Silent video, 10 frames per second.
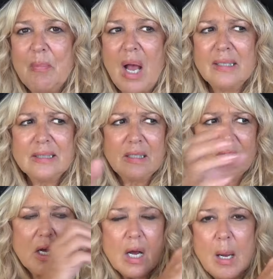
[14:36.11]
positive
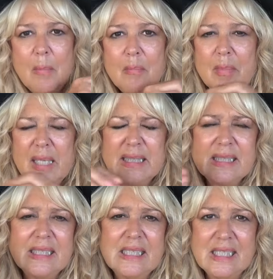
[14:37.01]

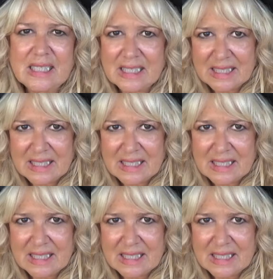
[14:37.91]
amidst